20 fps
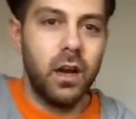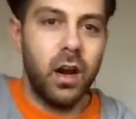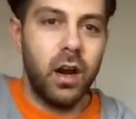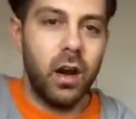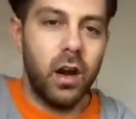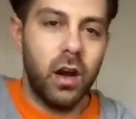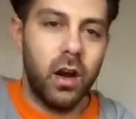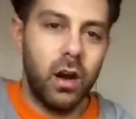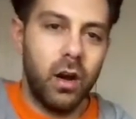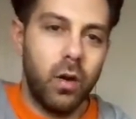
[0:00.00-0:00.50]

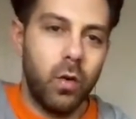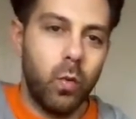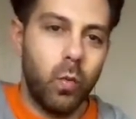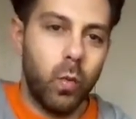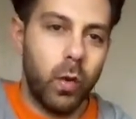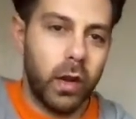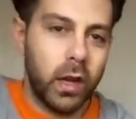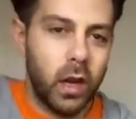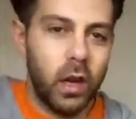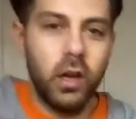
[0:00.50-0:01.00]

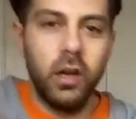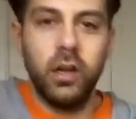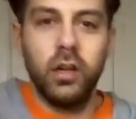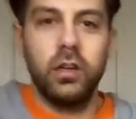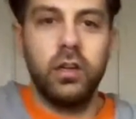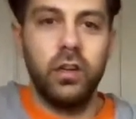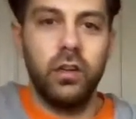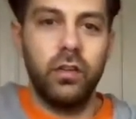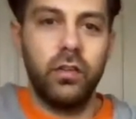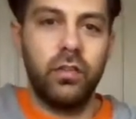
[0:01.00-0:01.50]
we're going to look
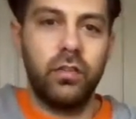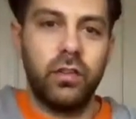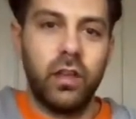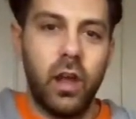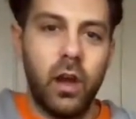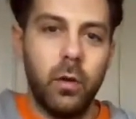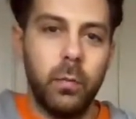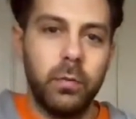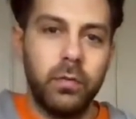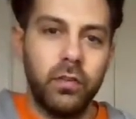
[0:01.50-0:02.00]
at
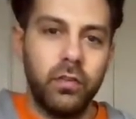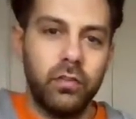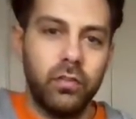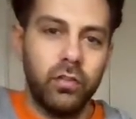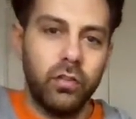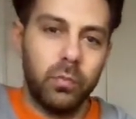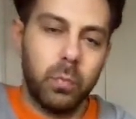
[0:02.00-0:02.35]
scale positions